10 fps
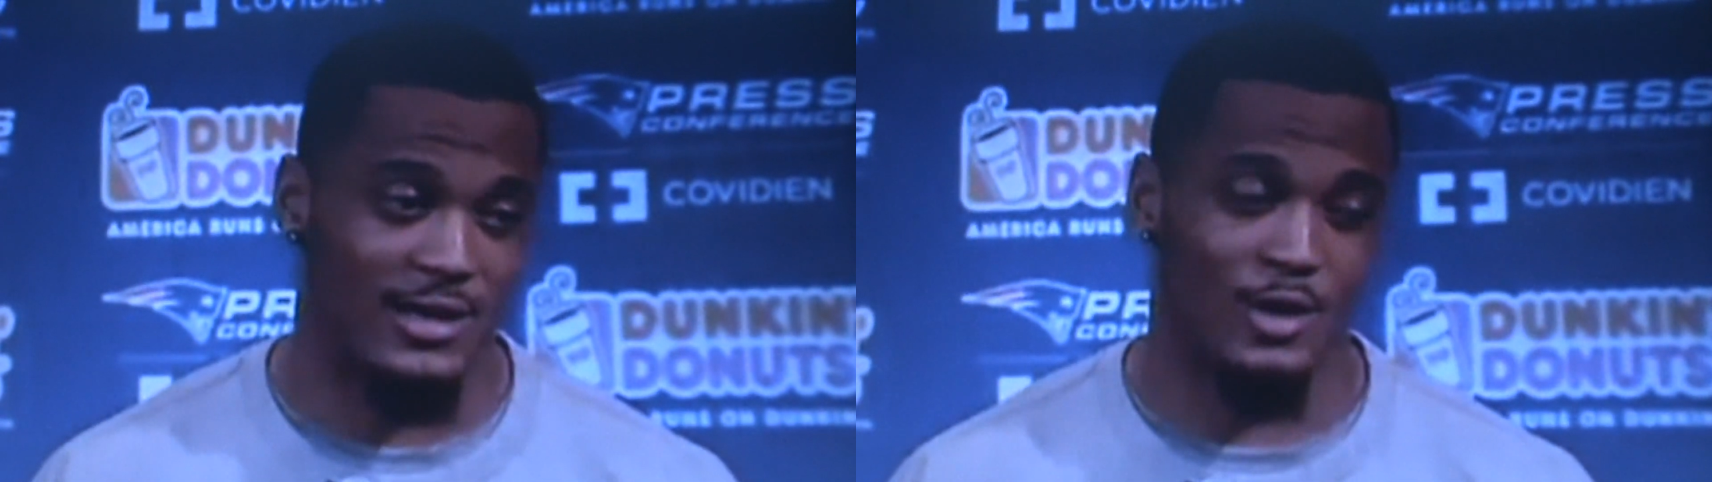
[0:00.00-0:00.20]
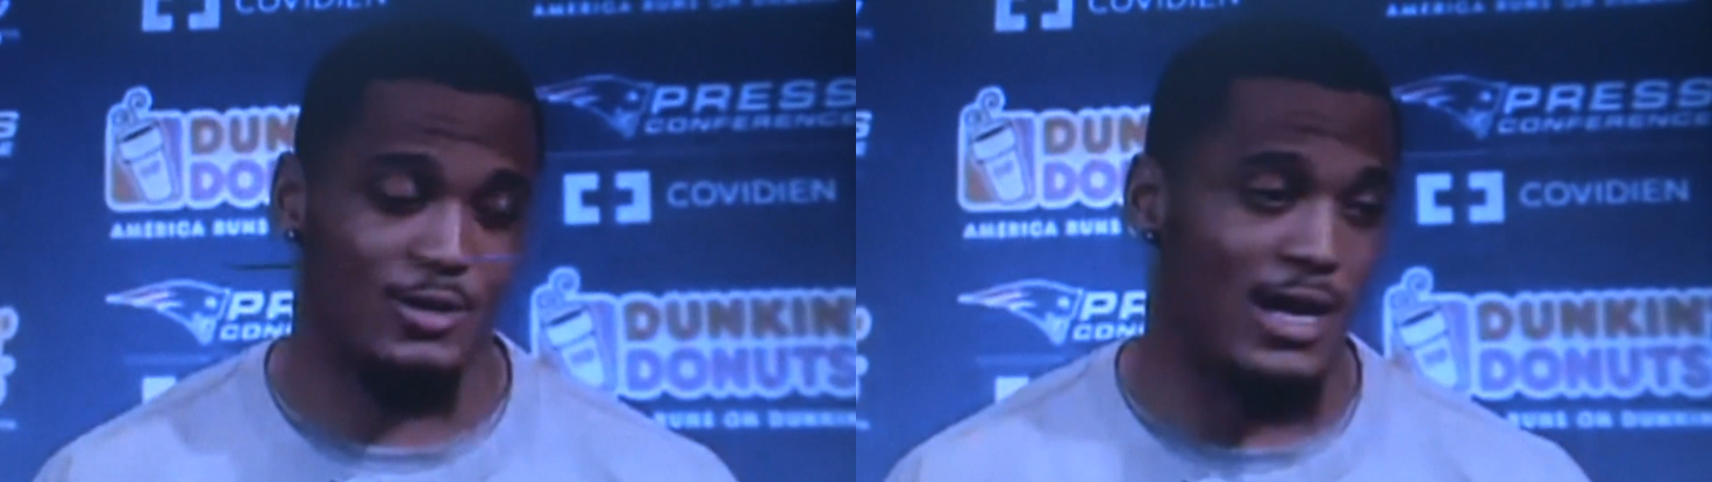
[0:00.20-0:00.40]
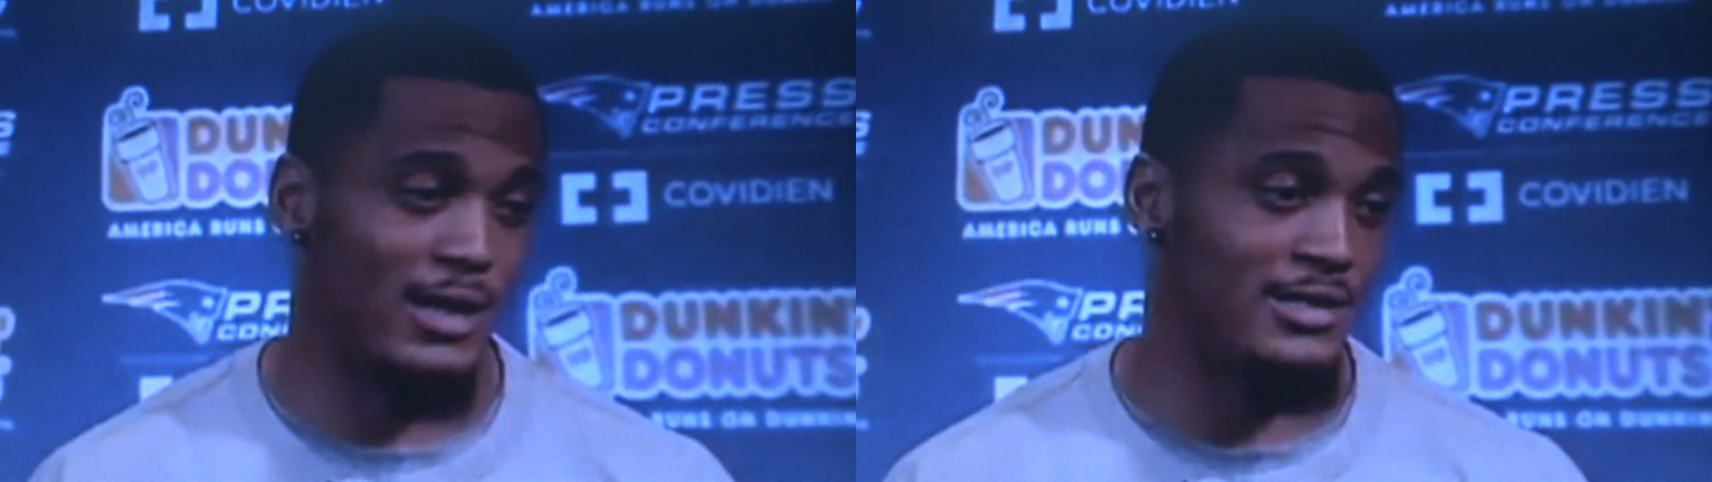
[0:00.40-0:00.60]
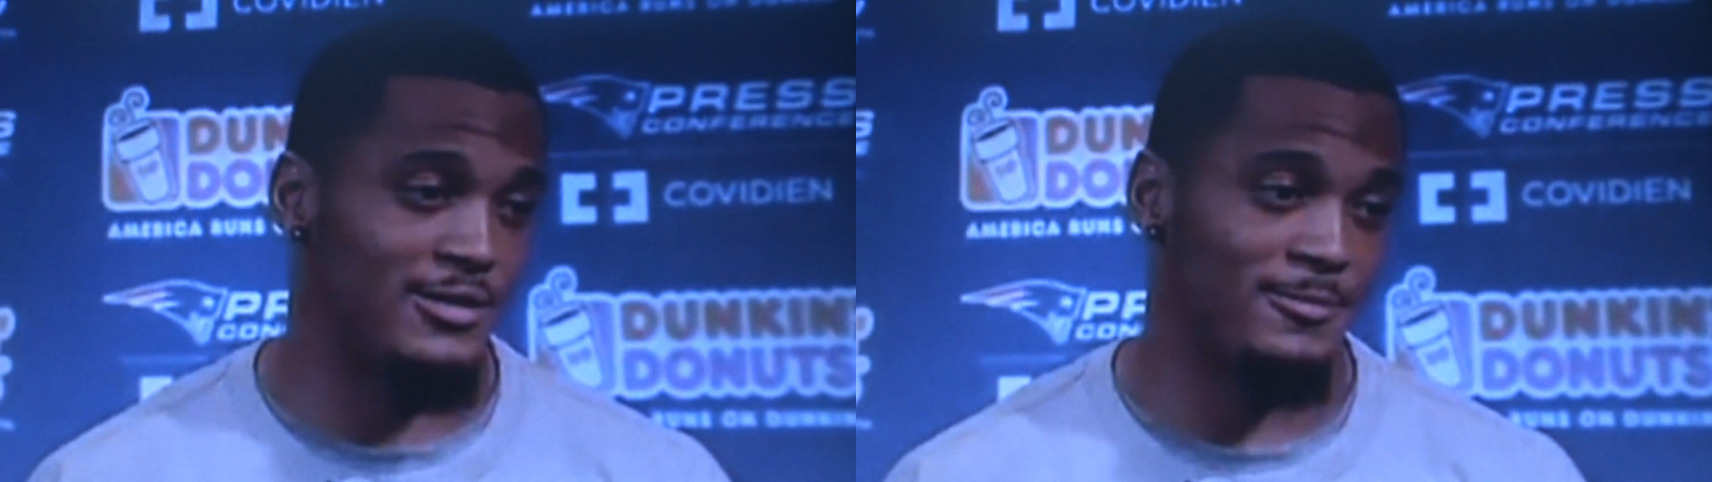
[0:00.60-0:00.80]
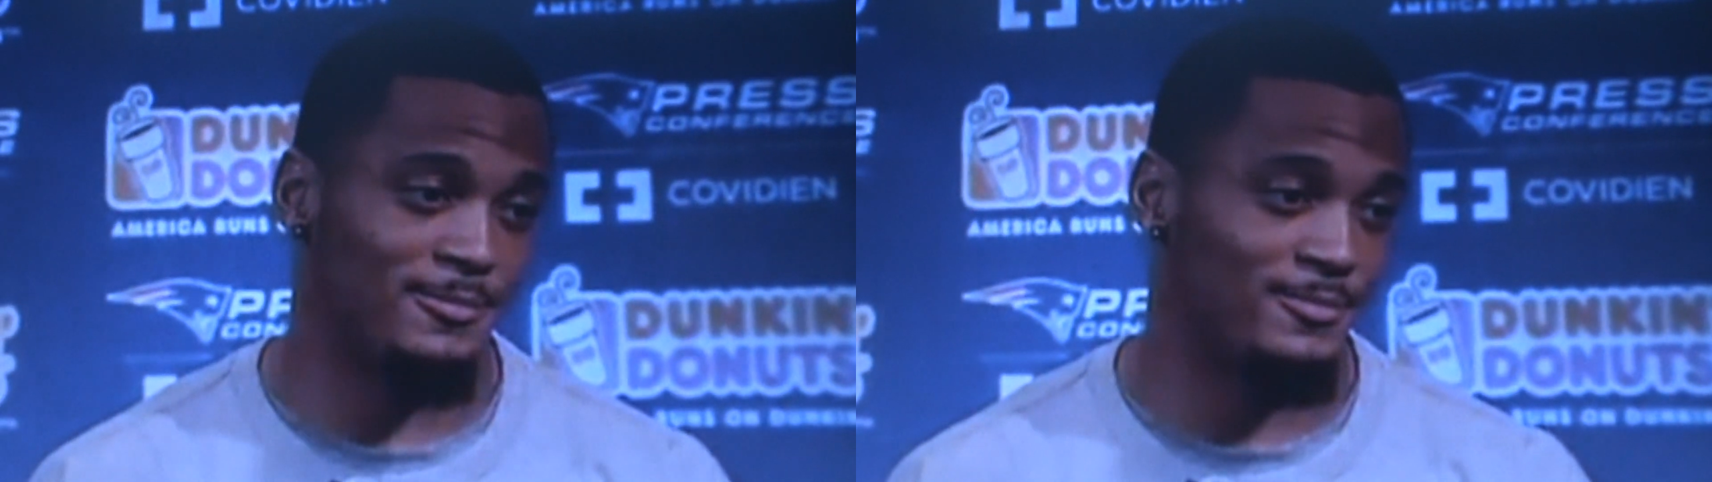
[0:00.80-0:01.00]
That goes with any
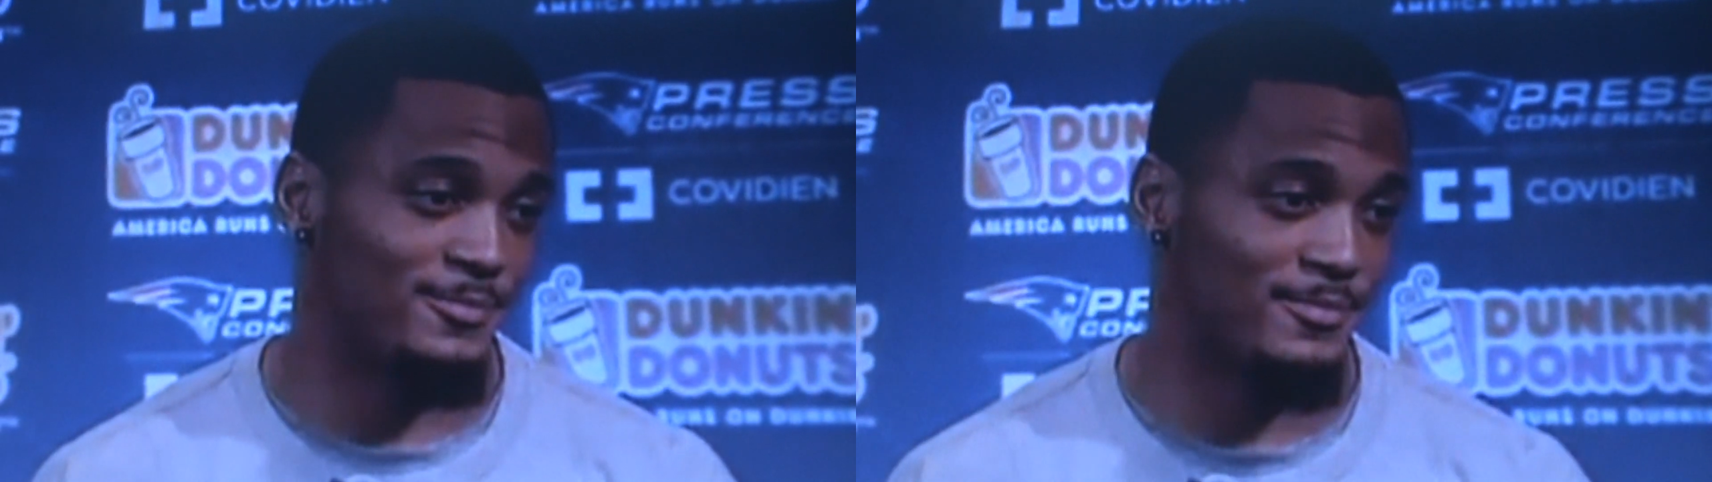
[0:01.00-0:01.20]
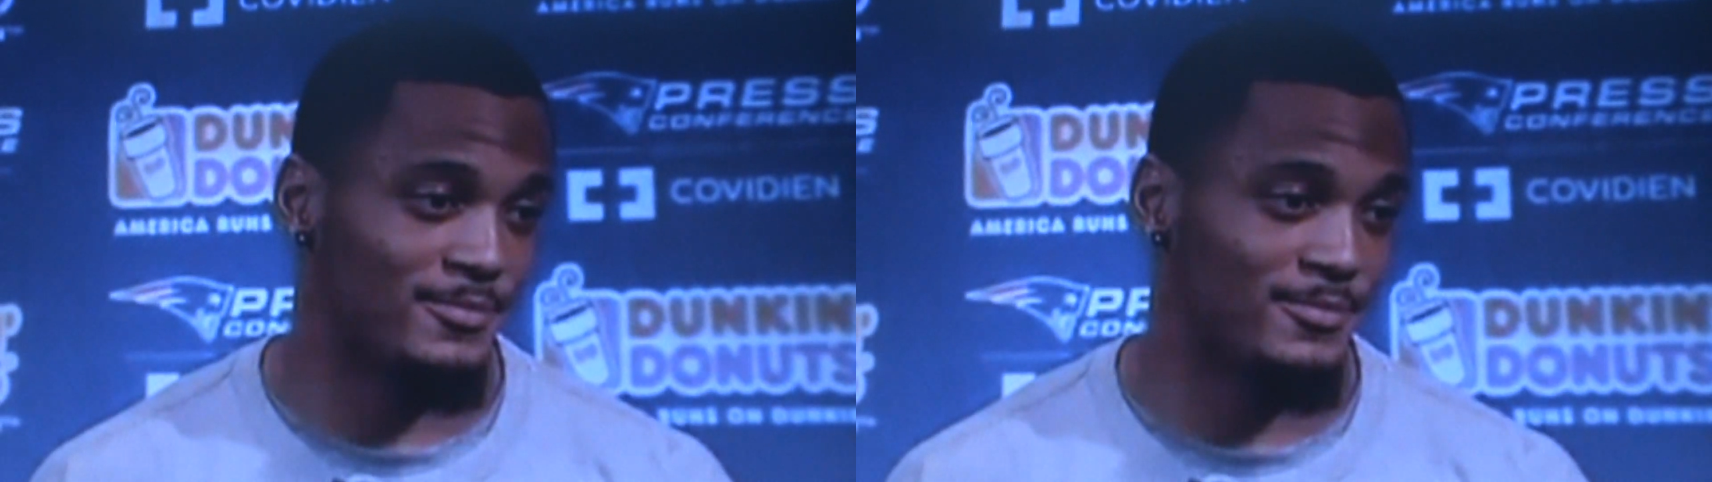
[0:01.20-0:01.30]
team.